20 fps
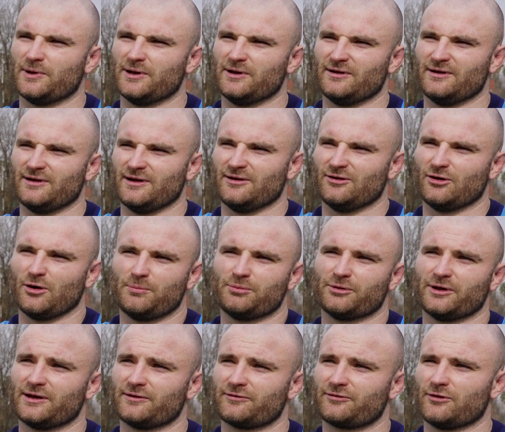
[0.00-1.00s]
in not
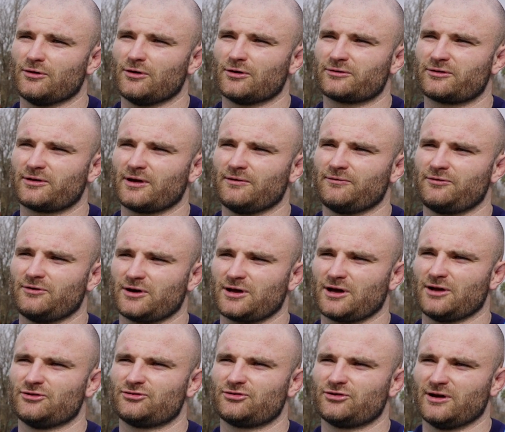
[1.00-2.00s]
playing for a long time for your
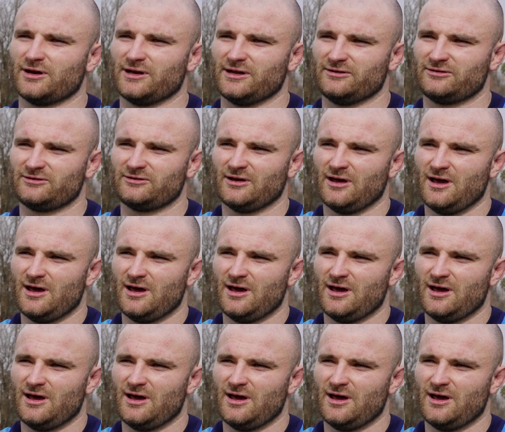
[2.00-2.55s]
country, and he's,